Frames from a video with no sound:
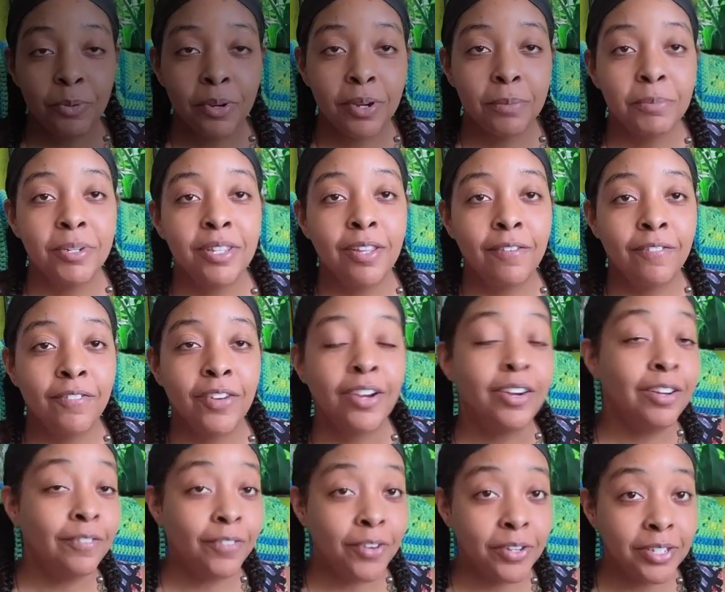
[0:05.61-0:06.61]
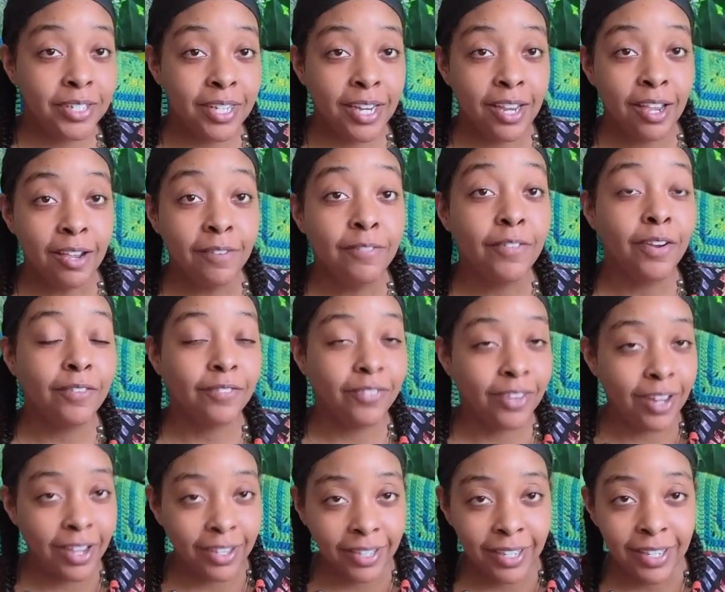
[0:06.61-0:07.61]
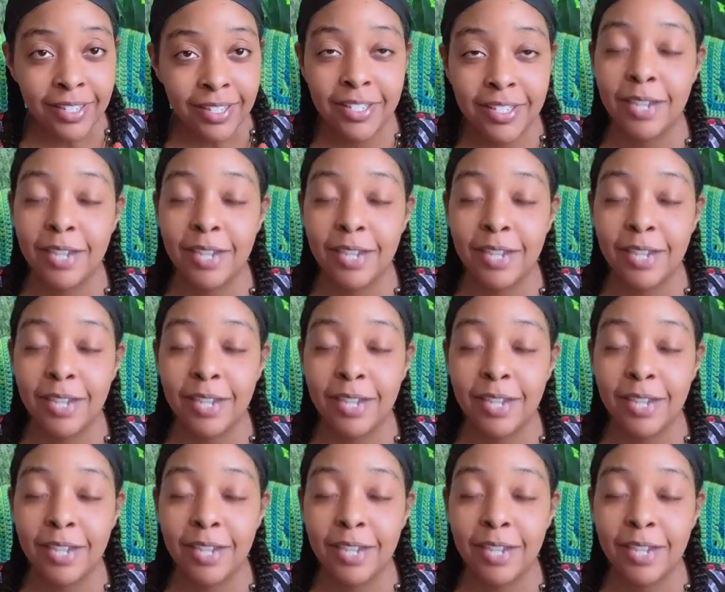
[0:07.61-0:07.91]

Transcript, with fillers: Welcome to the very first day of Vlogust.